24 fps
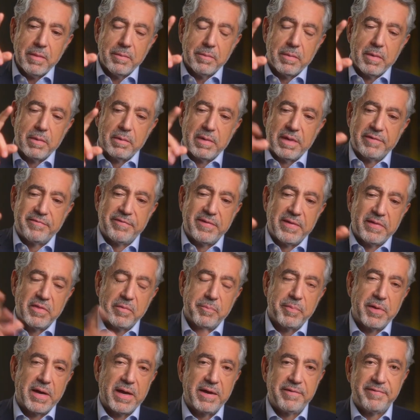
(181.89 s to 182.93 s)
let's say the
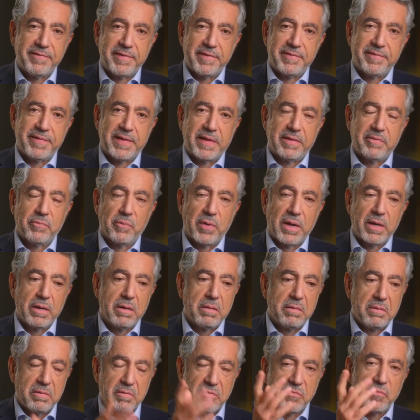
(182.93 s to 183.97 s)
price is at
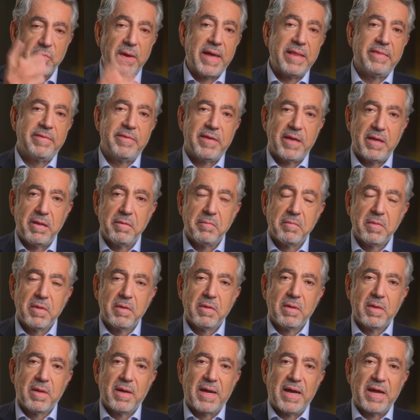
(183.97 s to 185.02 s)
120.
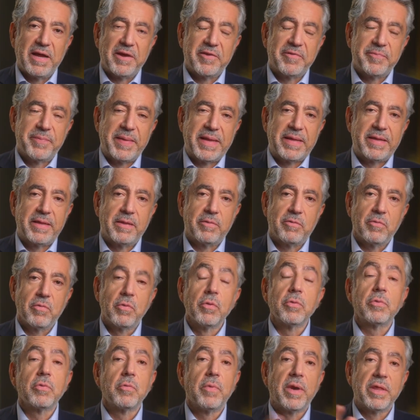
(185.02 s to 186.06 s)
I expect it to
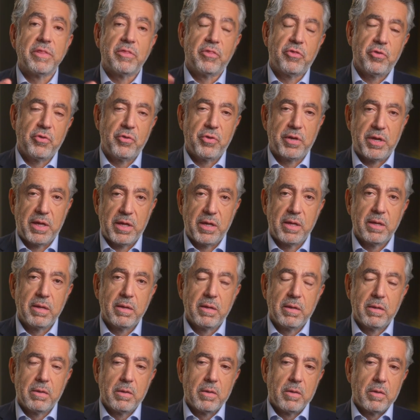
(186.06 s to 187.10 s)
go to 130.
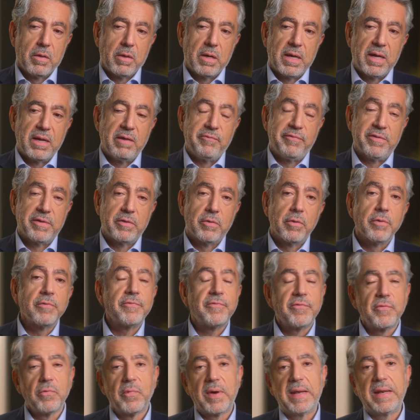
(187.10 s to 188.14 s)
And if it goes
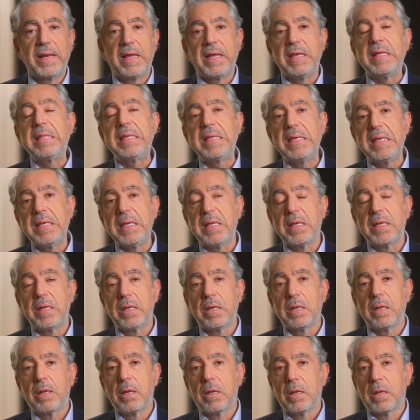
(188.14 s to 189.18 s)
to
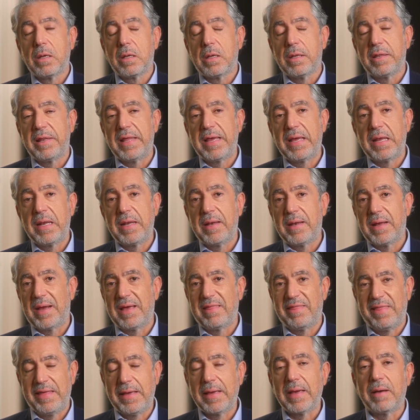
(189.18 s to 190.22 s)
118, then I
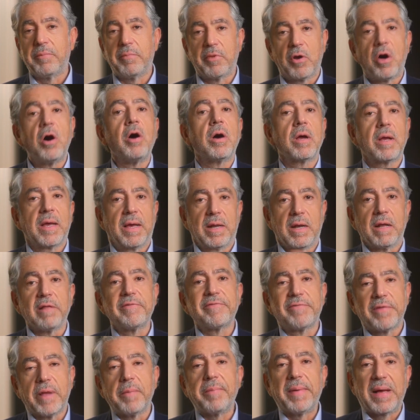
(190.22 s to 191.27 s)
think I'm wrong and I'll
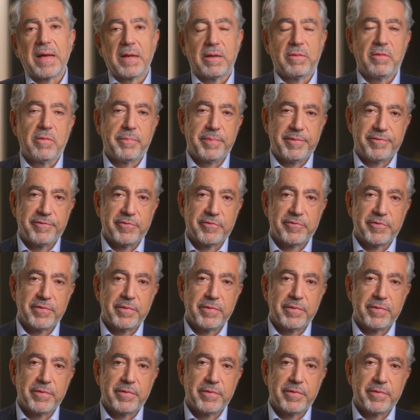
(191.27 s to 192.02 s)
stop out of the position.